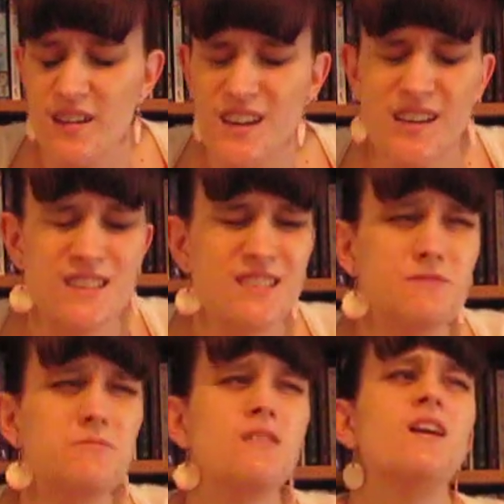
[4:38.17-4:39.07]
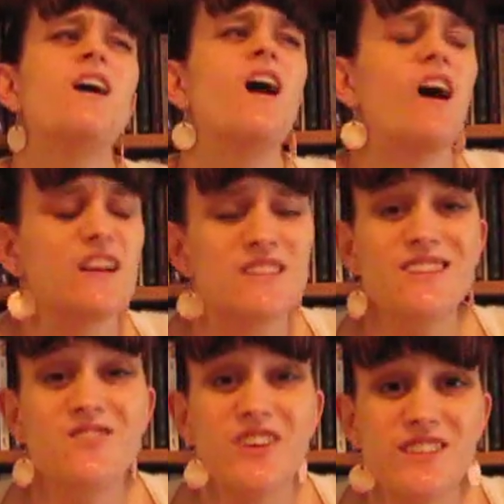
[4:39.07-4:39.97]
It
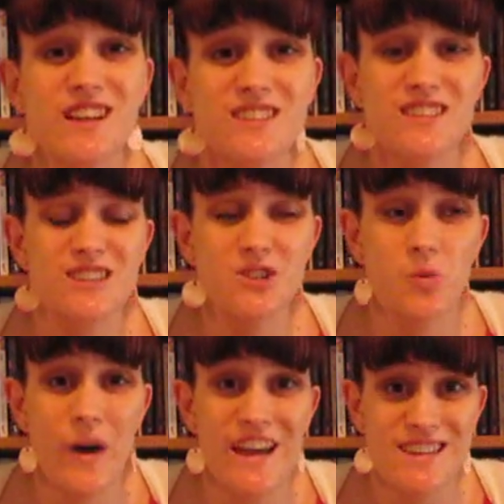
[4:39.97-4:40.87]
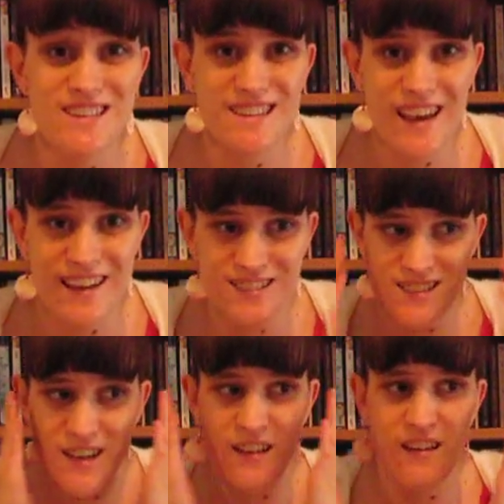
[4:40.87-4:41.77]
just feels like such a waste,
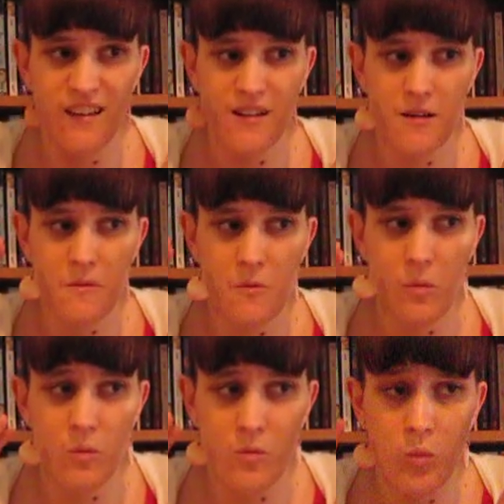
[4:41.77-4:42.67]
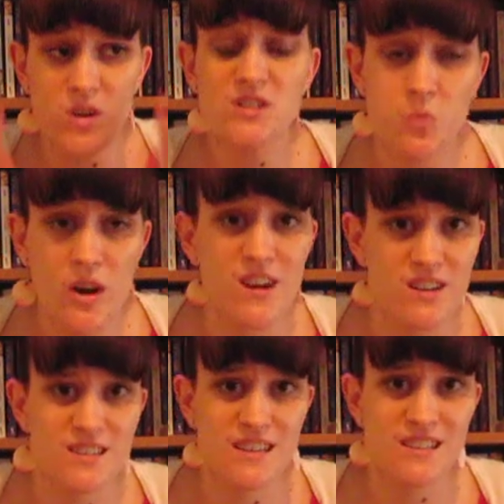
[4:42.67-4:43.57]
and what's
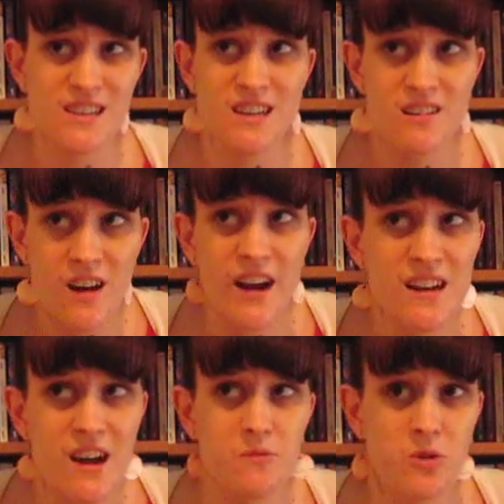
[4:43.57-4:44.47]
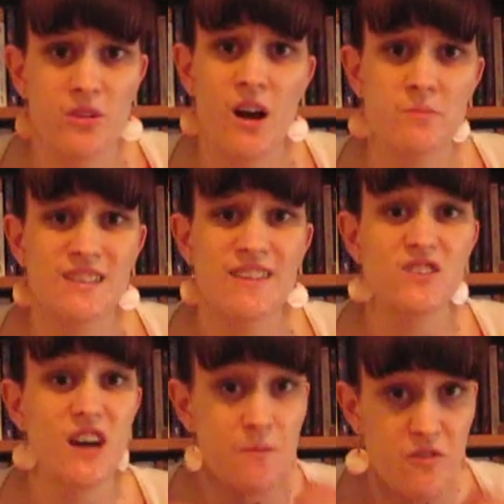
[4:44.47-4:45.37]
worse is that 99.9% of the
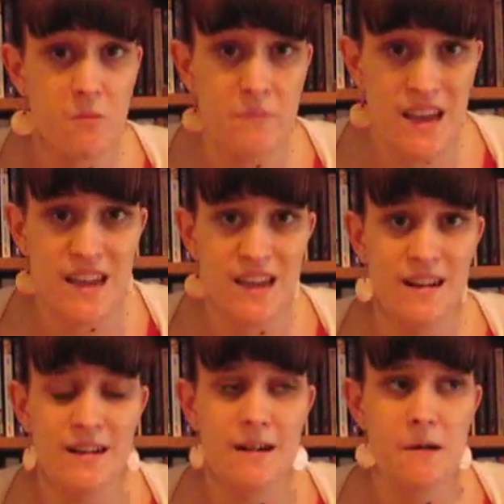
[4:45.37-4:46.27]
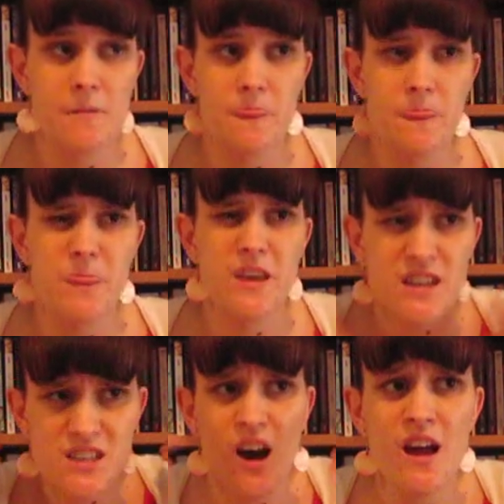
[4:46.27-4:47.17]
time for me, the
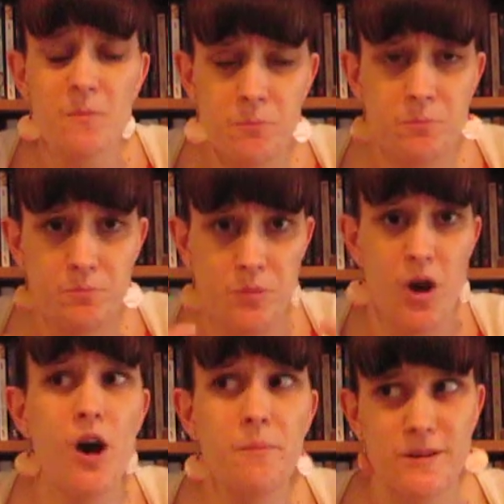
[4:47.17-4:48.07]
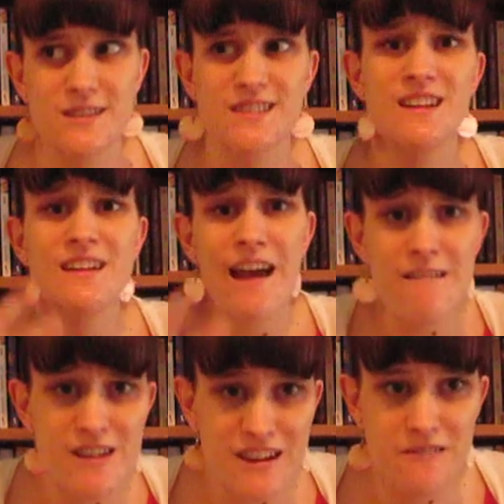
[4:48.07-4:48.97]
entire purpose, the
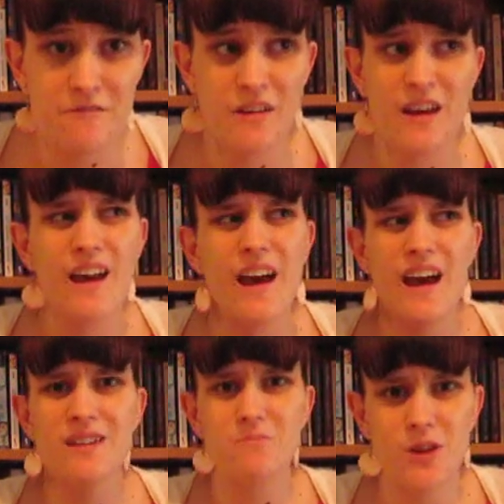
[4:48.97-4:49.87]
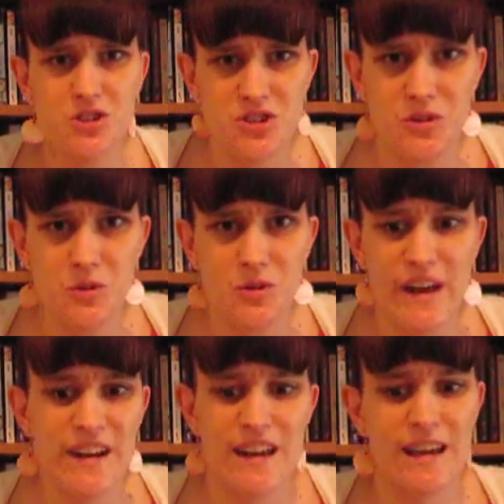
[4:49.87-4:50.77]
narrative and emotional
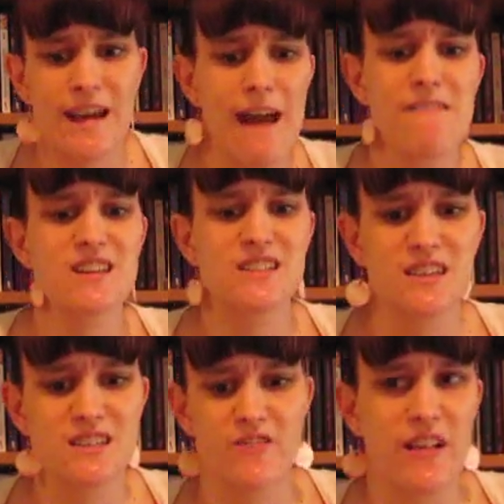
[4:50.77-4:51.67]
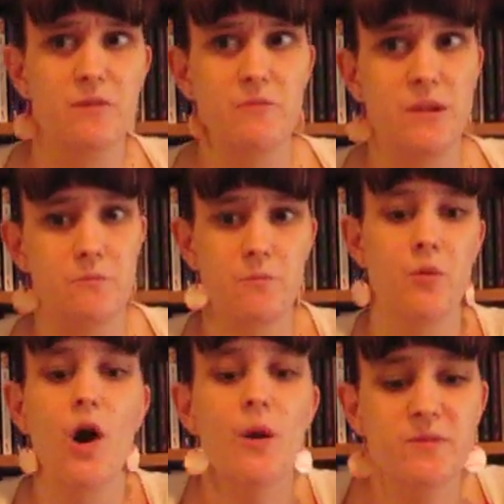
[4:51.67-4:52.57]
and character development
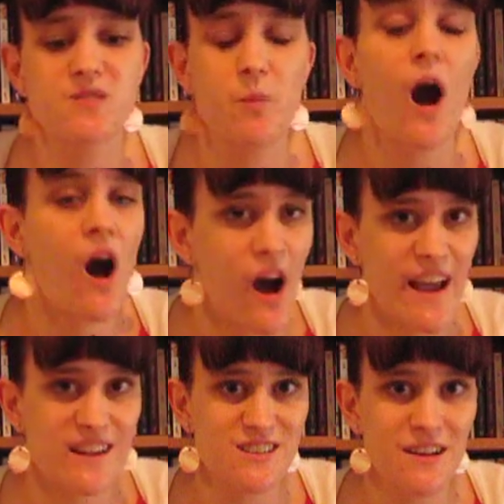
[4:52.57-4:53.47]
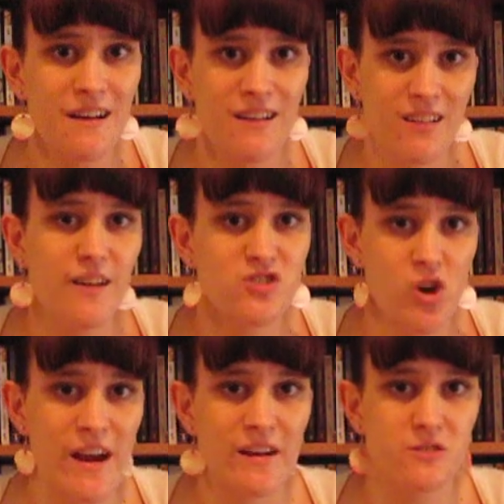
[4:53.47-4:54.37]
purpose behind love
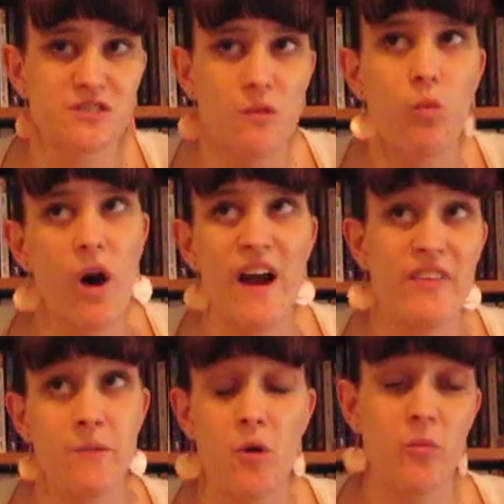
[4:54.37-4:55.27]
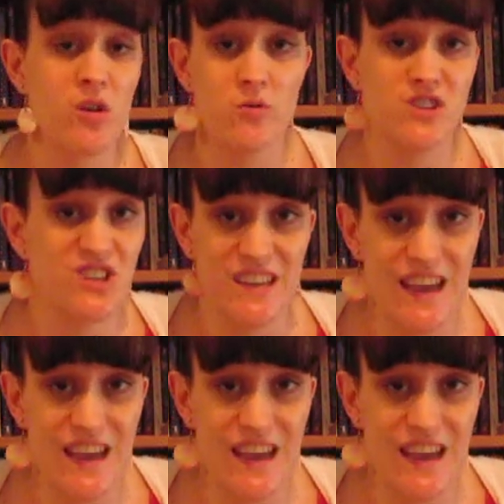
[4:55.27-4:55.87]
triangles and why they probably originally